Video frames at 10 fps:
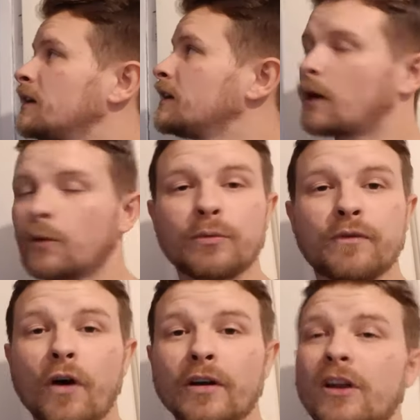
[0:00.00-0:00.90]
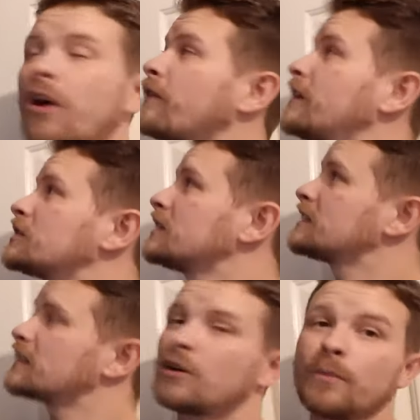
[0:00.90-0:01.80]
Now you'll find a lot of
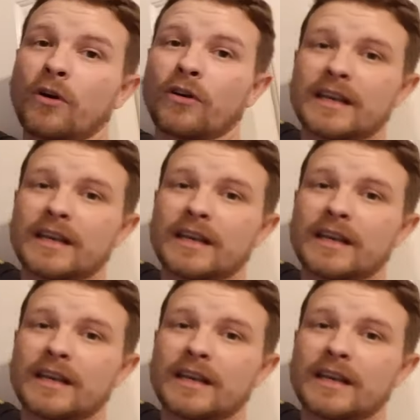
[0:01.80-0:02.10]
engineers, they come along,